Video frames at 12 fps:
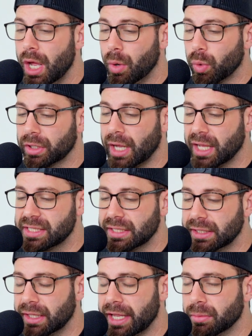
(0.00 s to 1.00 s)
we're
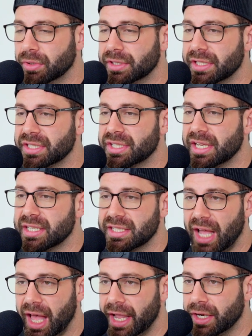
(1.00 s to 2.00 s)
constantly labeled as
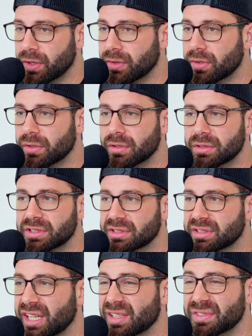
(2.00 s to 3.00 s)
entitled,
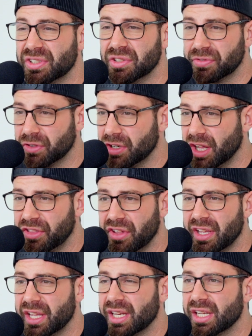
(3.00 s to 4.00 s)
of good for
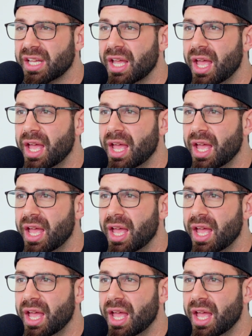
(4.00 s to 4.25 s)
nothing,